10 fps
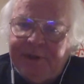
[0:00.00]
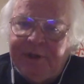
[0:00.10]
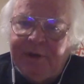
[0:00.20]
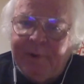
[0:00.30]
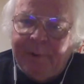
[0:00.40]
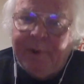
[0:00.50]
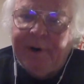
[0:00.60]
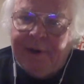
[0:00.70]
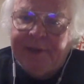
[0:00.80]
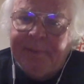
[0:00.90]
that require
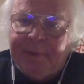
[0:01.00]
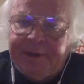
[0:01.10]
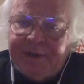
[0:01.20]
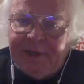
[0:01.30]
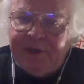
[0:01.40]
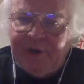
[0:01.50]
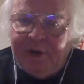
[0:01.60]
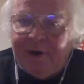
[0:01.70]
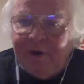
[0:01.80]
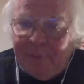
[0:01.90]
hospitalization
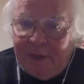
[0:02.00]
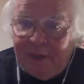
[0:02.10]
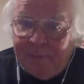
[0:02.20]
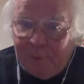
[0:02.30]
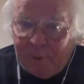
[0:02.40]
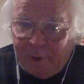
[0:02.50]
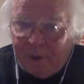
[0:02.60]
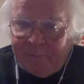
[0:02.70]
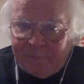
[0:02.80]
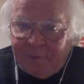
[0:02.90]
are being put
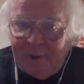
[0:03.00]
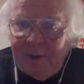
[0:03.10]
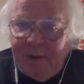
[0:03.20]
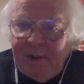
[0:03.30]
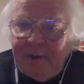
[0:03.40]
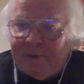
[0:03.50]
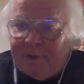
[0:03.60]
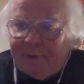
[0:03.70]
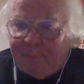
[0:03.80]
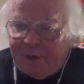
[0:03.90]
off. So
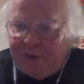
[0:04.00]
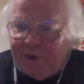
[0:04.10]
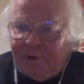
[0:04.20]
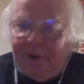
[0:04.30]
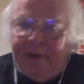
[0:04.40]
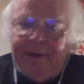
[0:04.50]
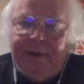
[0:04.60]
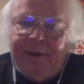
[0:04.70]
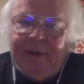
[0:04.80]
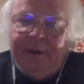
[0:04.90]
the pressure on
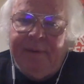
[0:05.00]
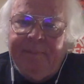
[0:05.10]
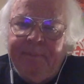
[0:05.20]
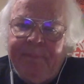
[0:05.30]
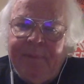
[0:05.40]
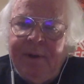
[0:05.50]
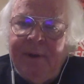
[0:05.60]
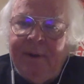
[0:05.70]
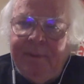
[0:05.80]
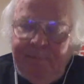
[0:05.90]
the
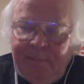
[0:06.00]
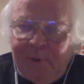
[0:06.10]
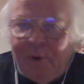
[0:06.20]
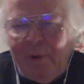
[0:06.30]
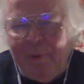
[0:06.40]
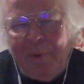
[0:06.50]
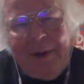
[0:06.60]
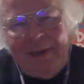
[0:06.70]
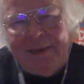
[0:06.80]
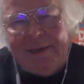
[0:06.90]

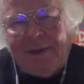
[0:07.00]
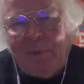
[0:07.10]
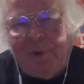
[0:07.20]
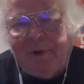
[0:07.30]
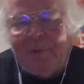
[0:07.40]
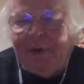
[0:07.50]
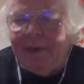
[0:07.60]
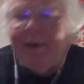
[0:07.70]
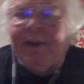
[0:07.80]
already somewhat rickety